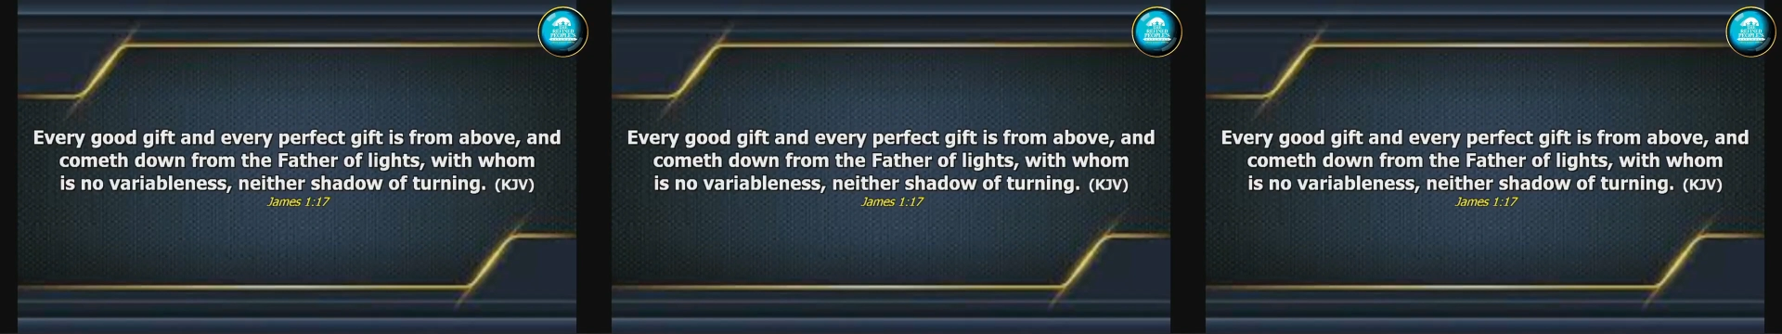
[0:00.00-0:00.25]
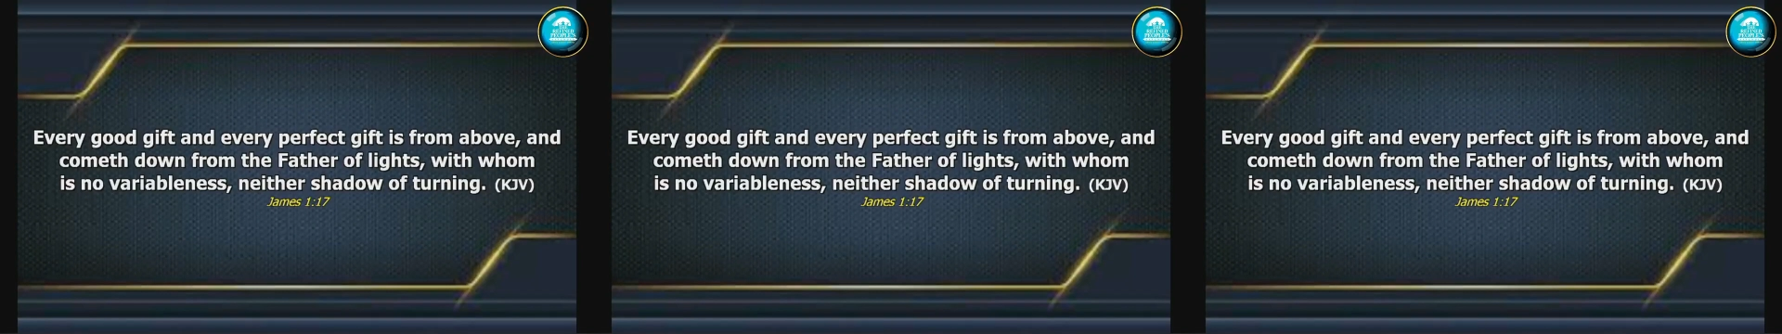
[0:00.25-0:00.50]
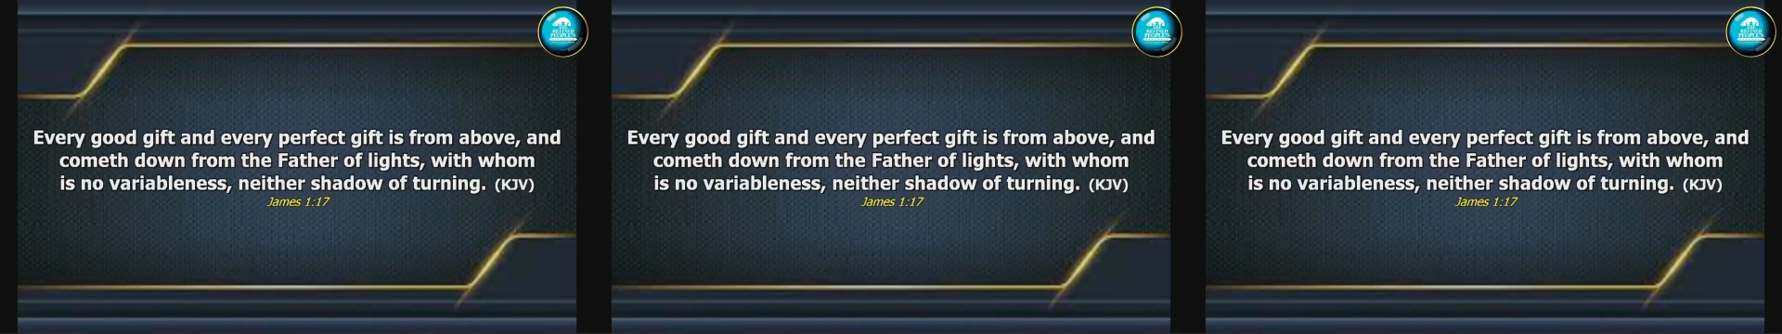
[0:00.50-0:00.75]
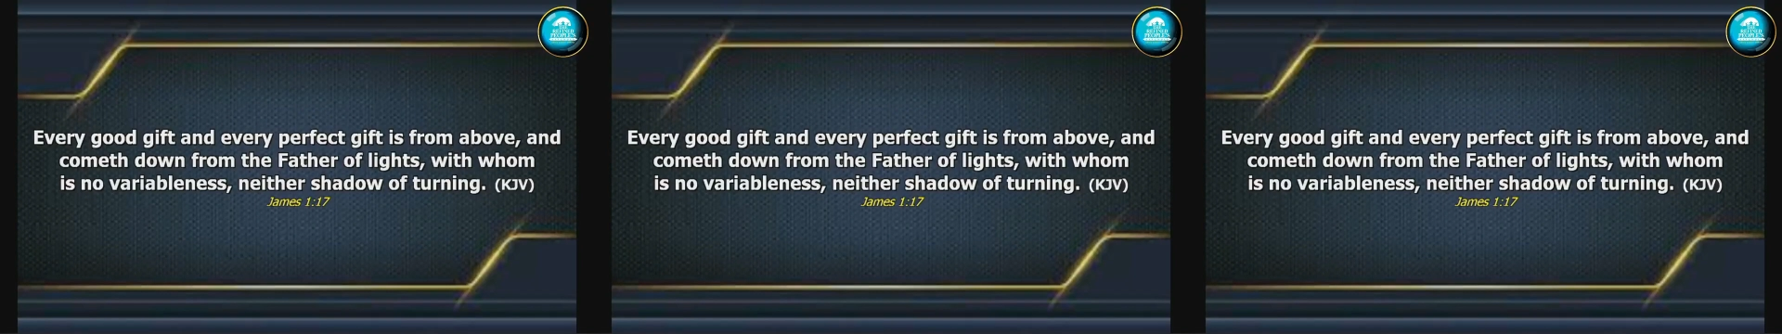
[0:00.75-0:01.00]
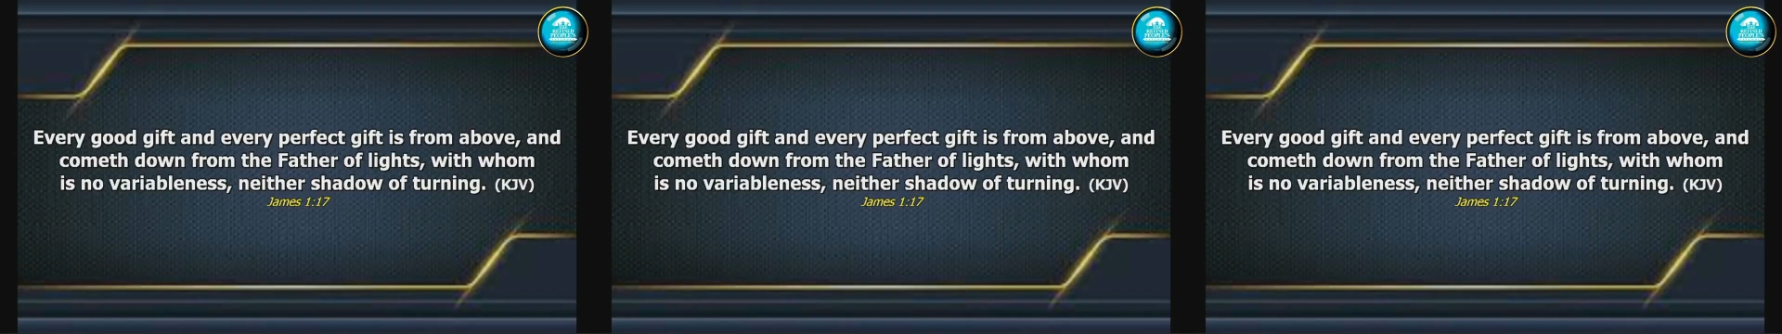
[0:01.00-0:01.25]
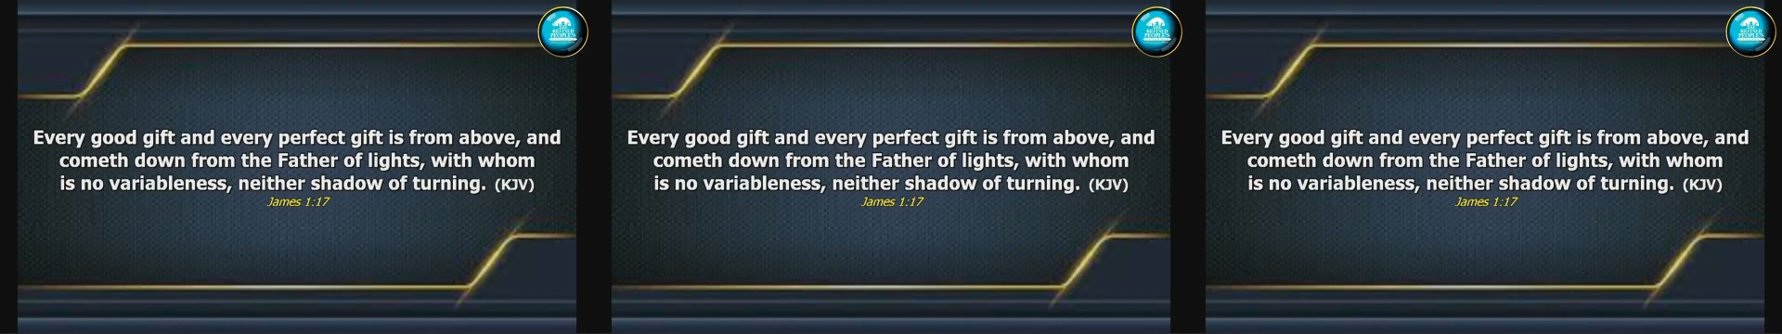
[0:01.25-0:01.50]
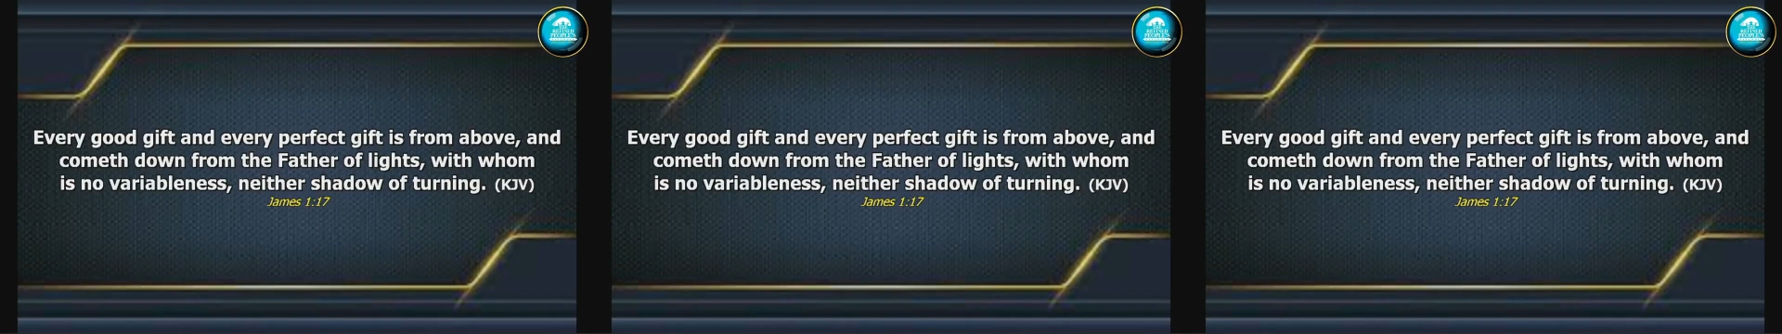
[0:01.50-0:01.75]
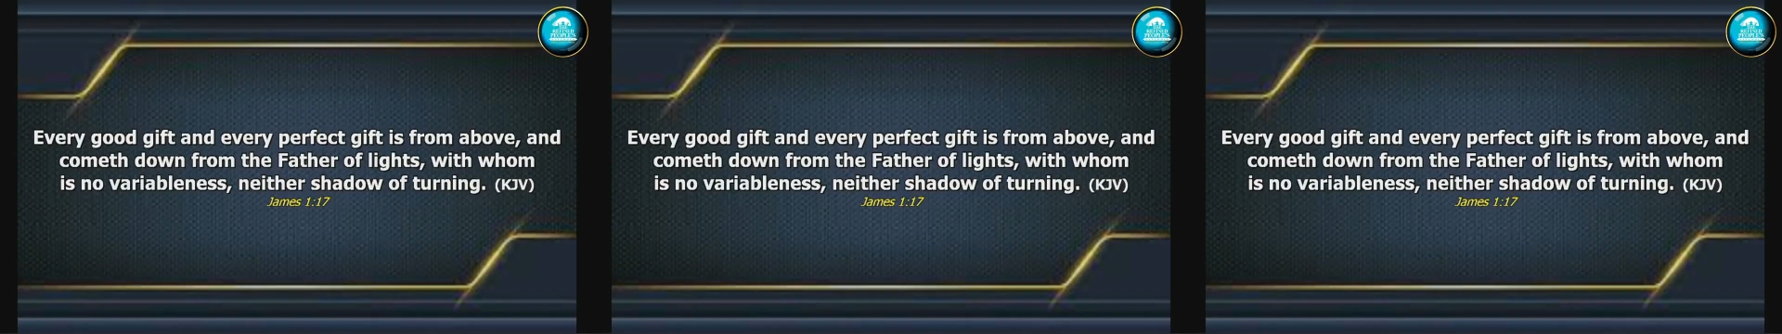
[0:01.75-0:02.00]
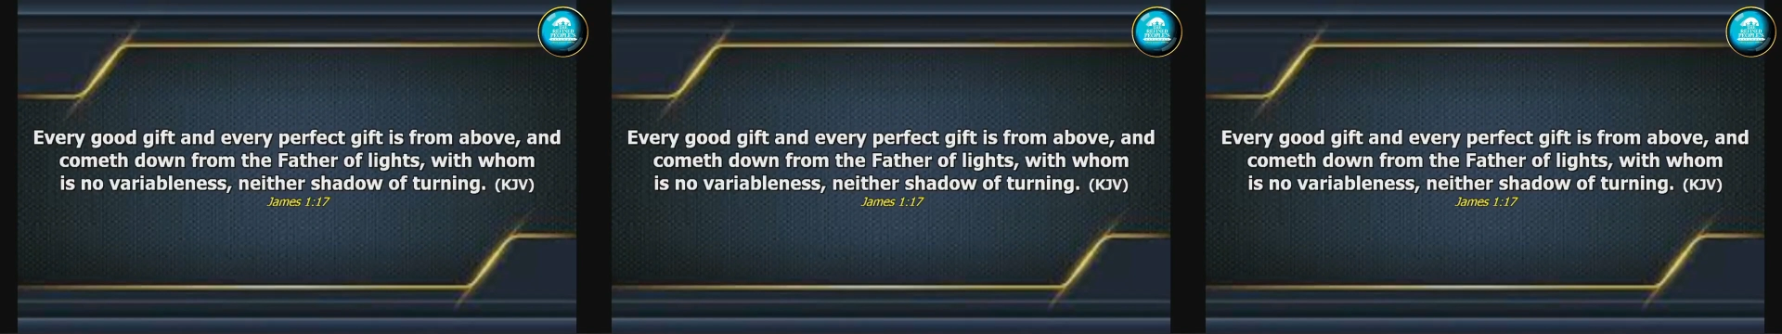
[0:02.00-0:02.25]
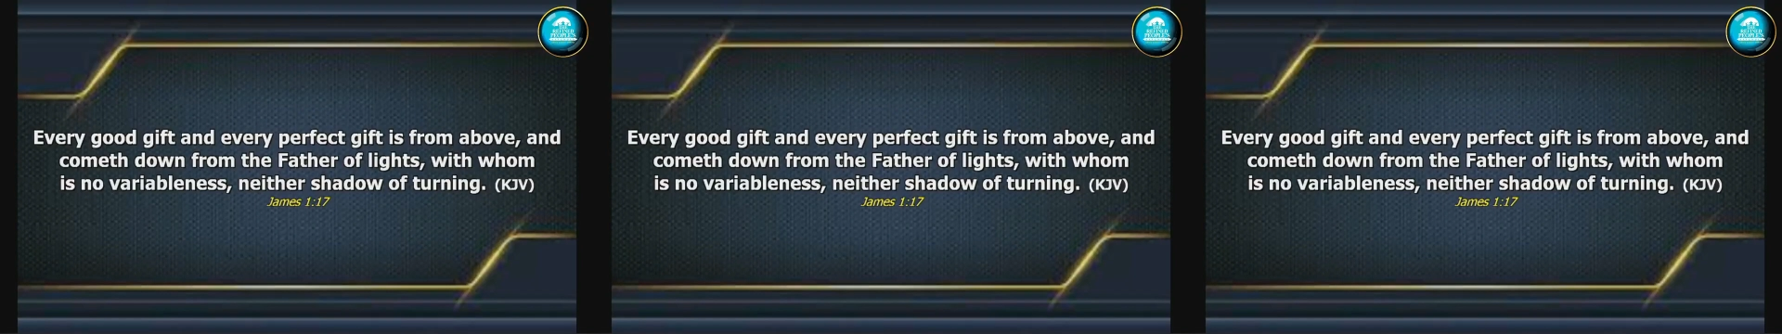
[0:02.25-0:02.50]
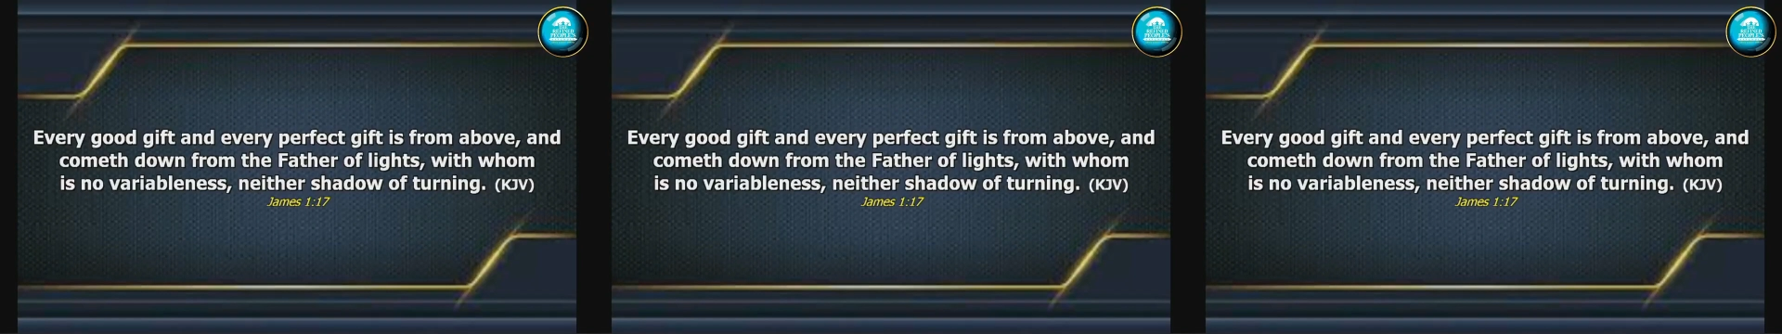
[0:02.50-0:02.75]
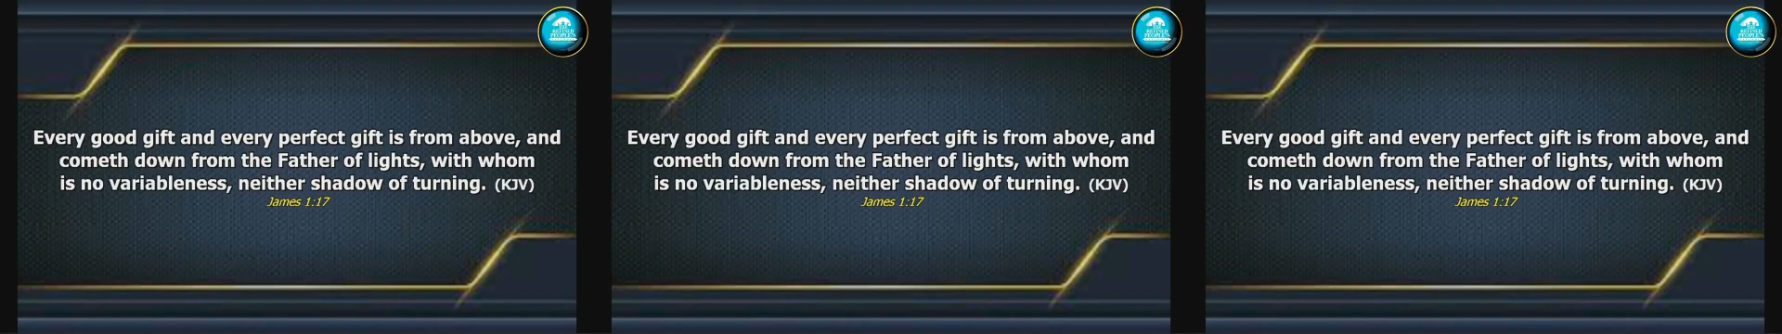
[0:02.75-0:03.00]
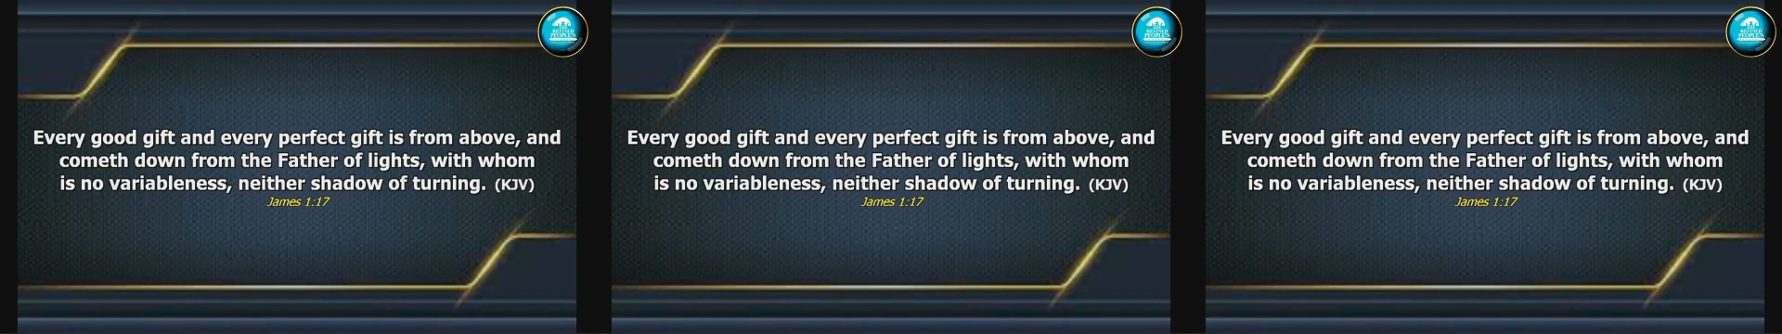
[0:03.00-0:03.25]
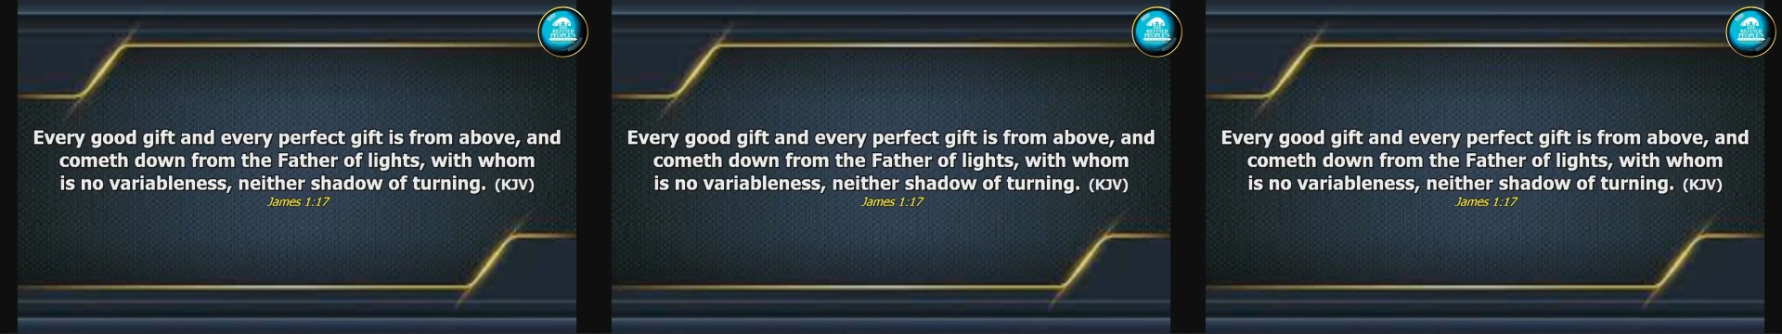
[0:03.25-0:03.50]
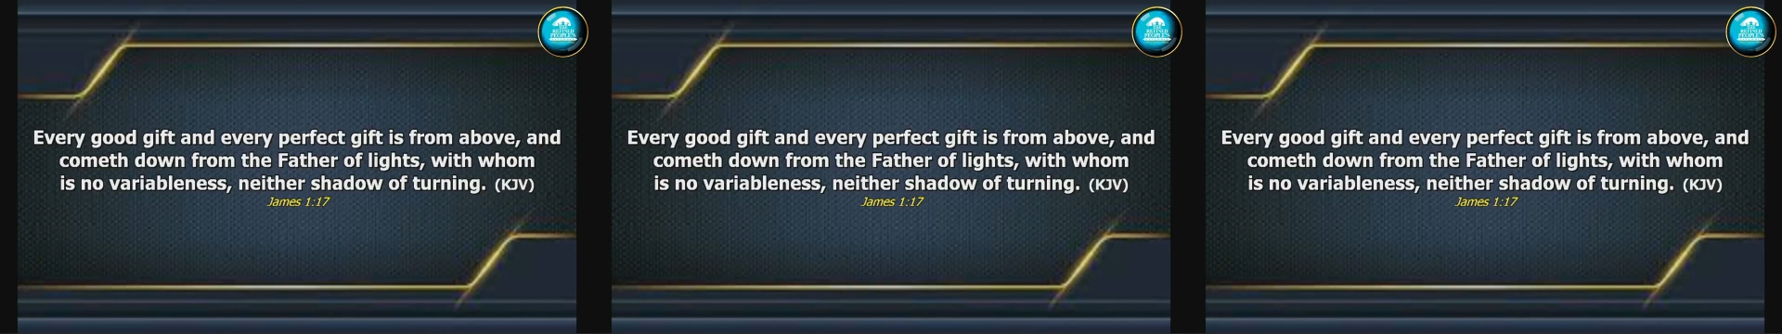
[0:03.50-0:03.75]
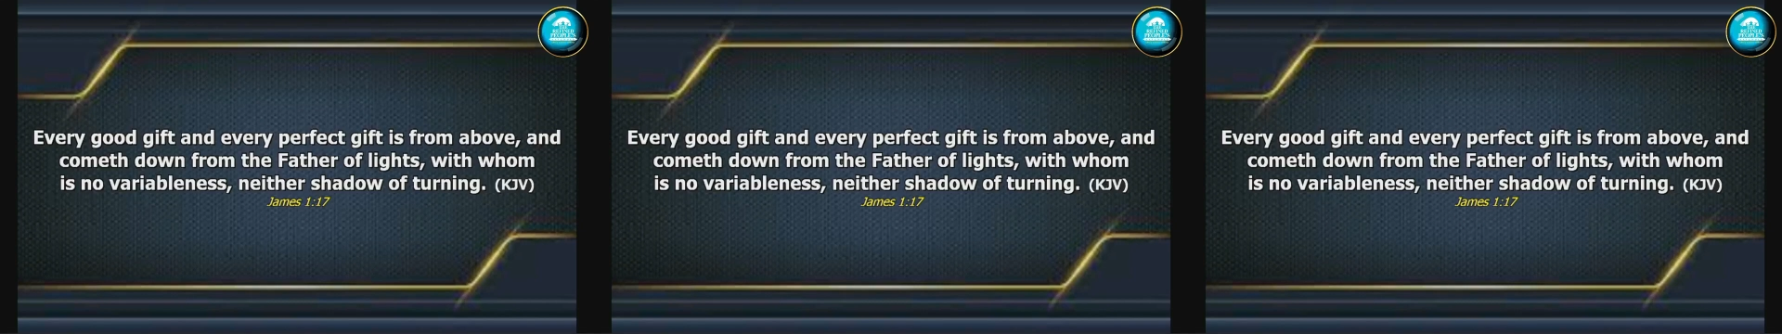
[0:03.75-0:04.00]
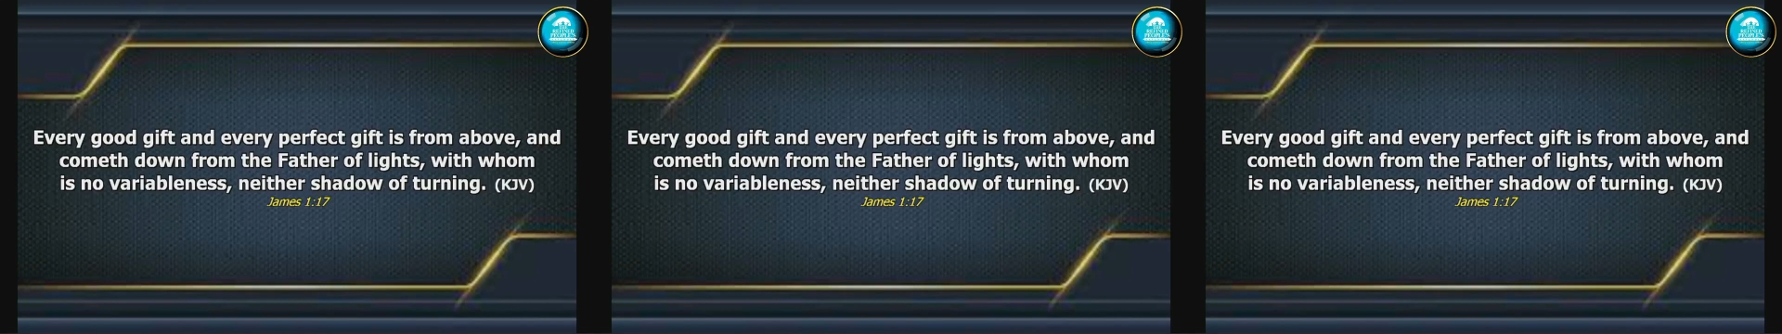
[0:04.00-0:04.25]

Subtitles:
Nobody's mouth can be seen.